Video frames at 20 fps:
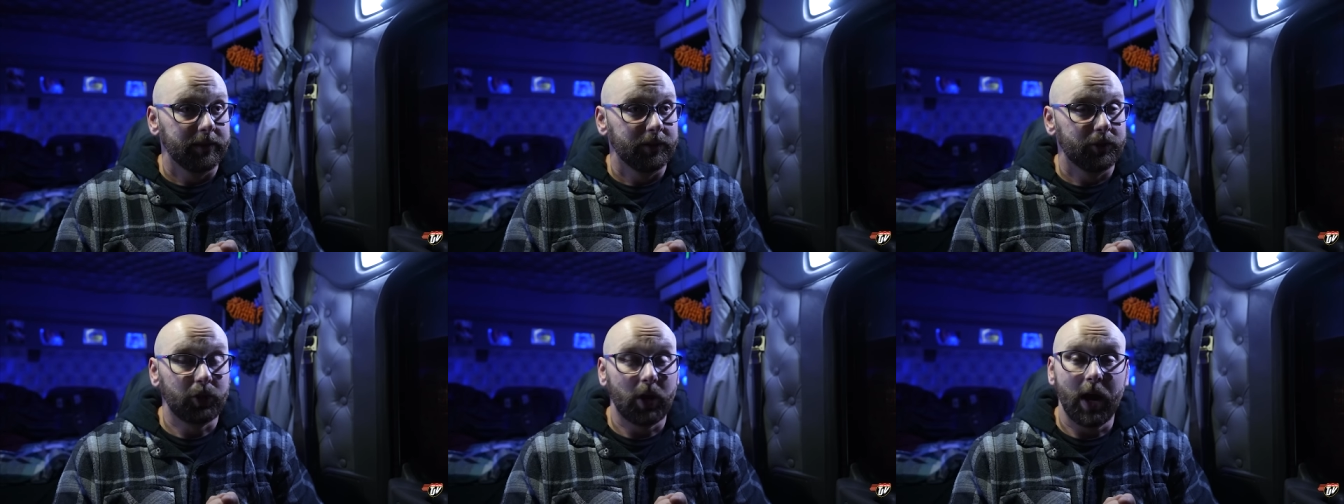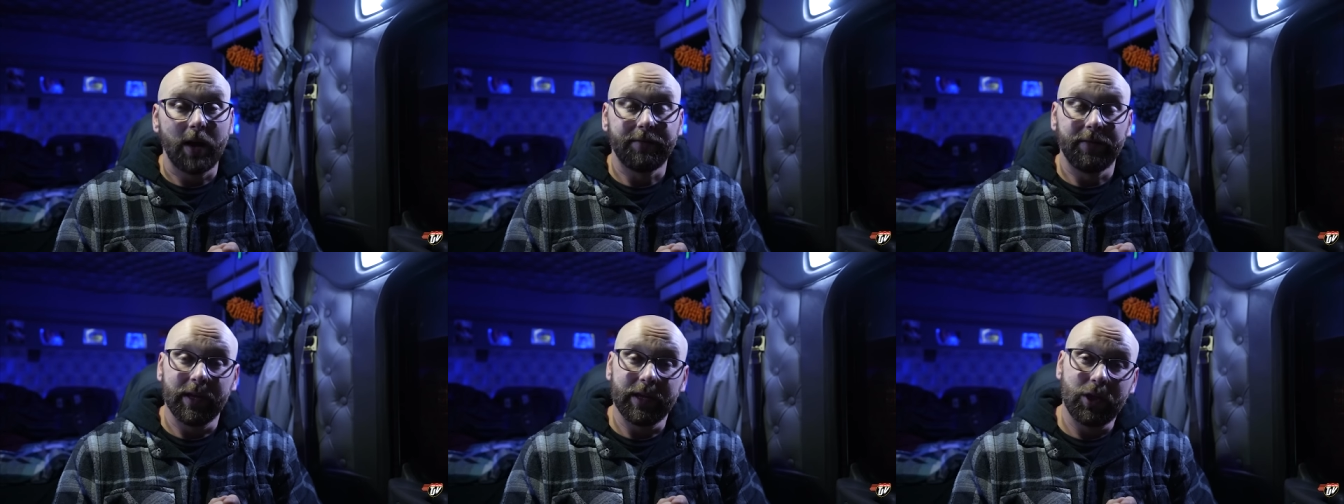
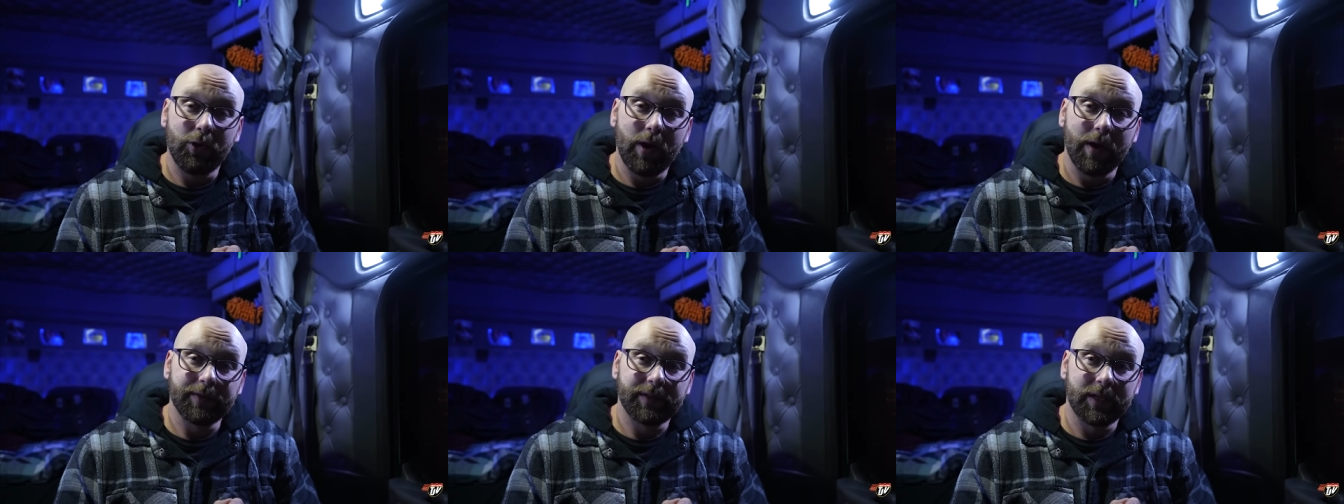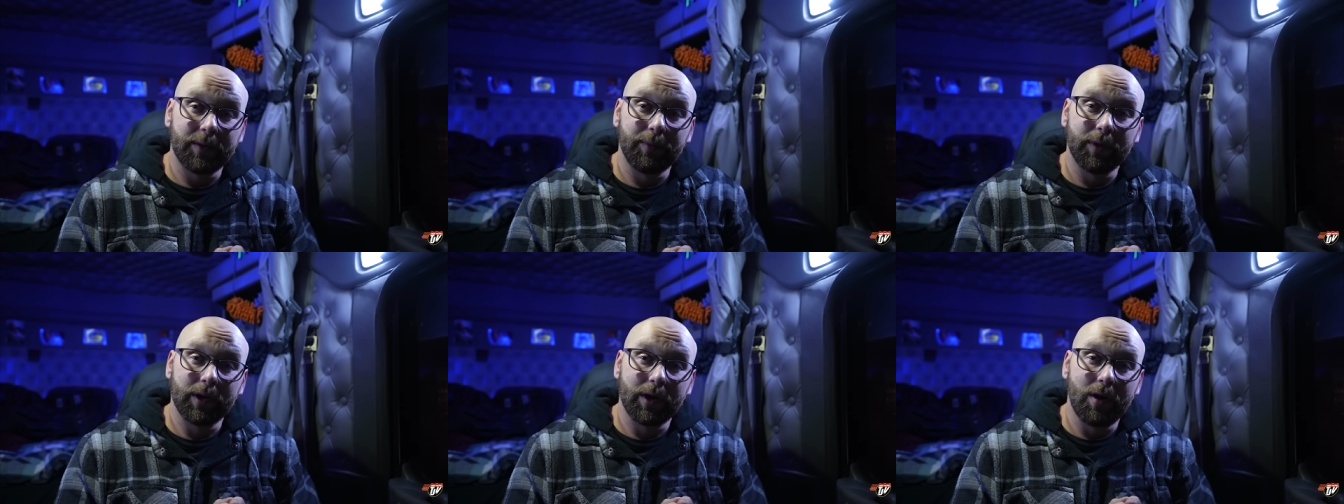Drive like you have
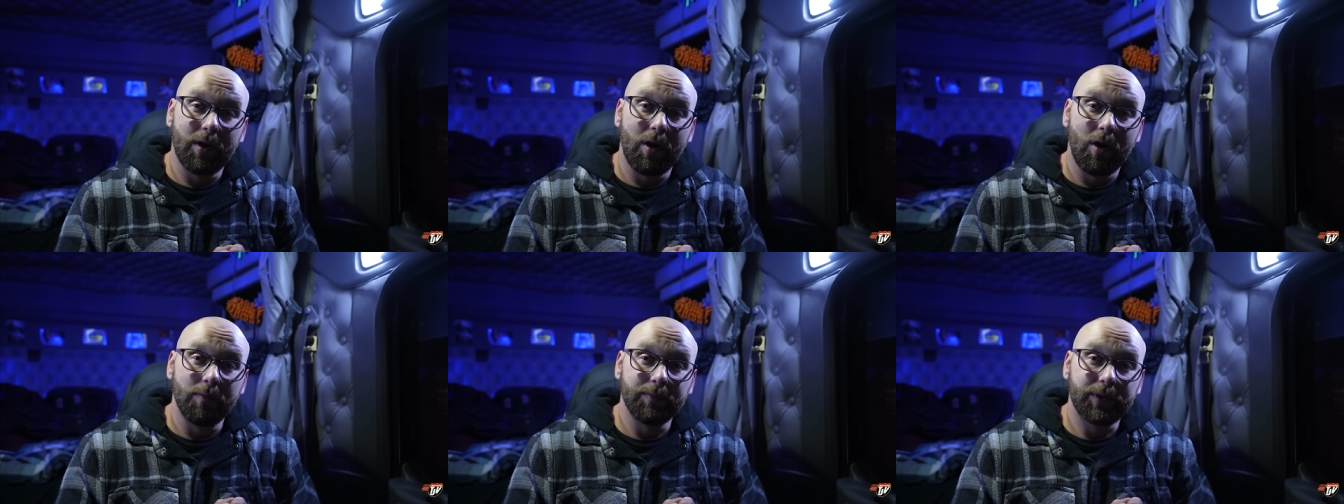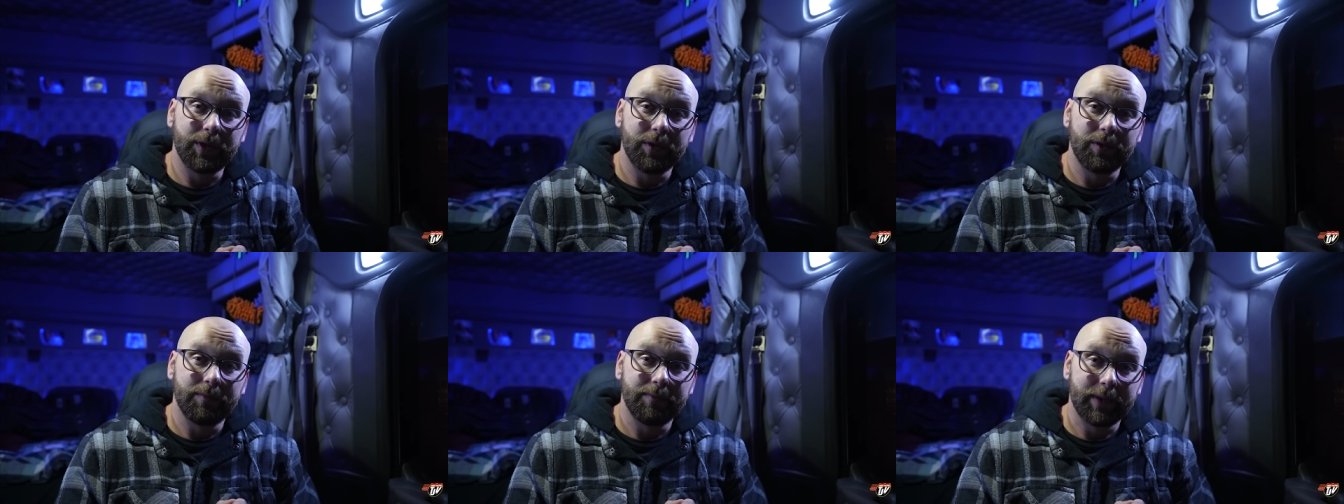someone to go home
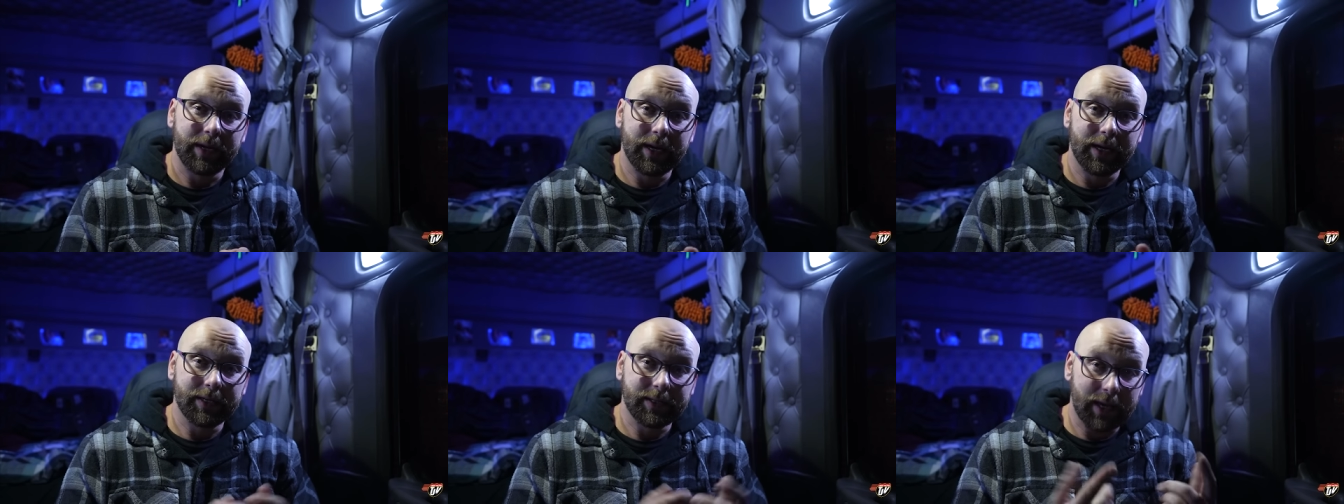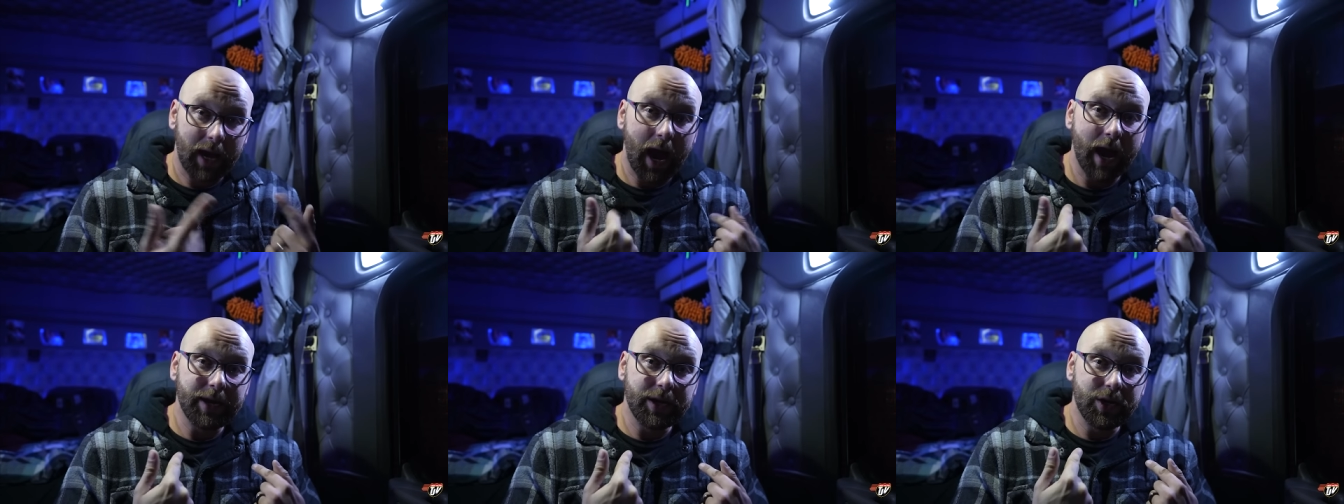to, because
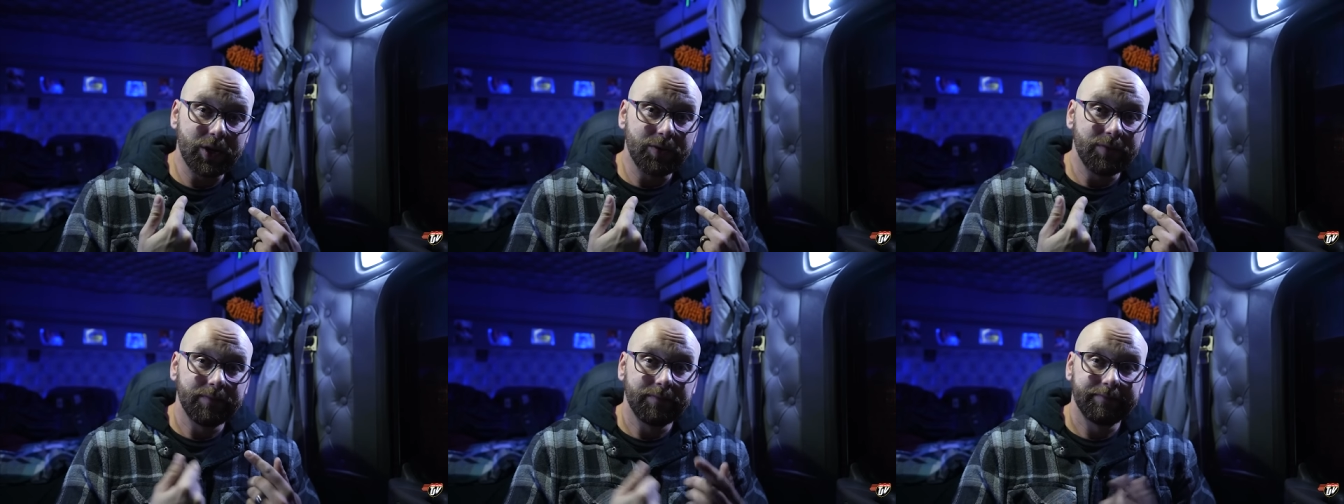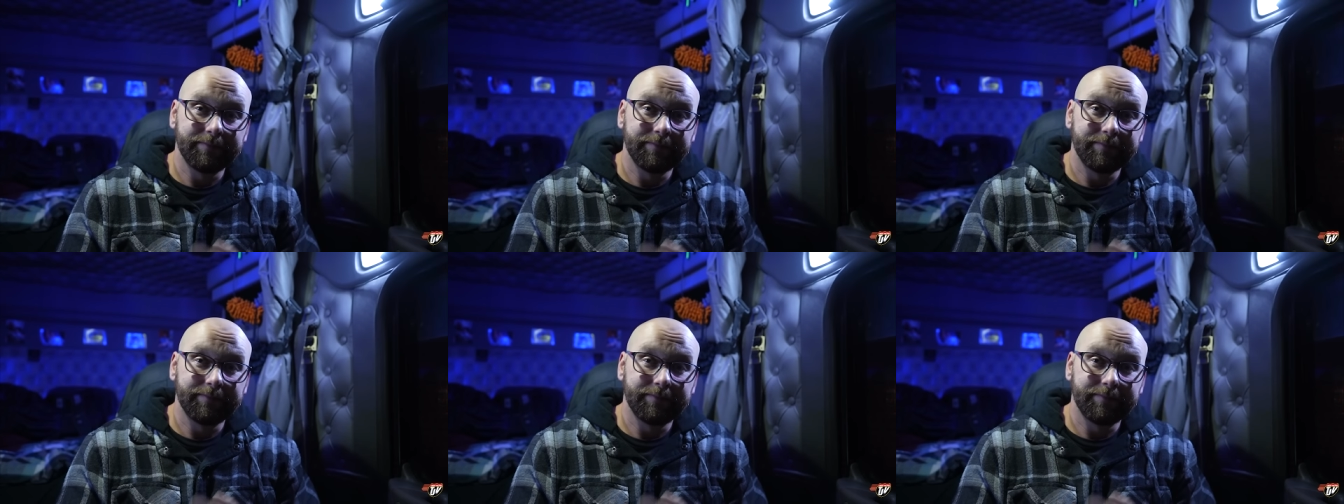I do.